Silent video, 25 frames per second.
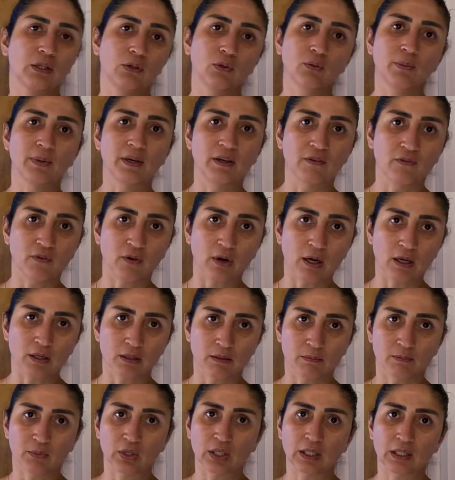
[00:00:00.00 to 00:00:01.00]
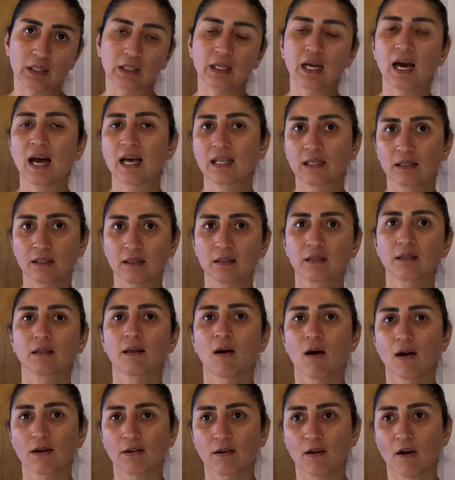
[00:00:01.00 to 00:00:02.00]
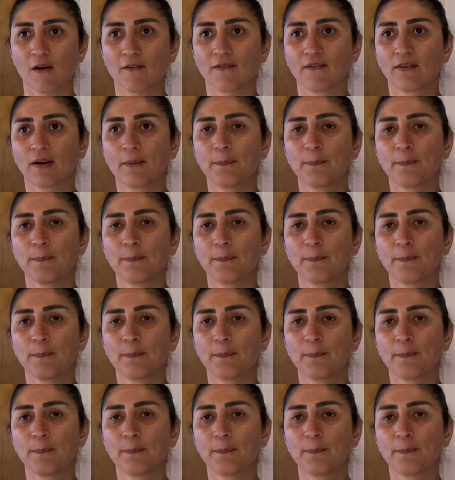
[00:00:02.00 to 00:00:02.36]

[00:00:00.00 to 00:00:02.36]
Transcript: supervised, but it has the sign off.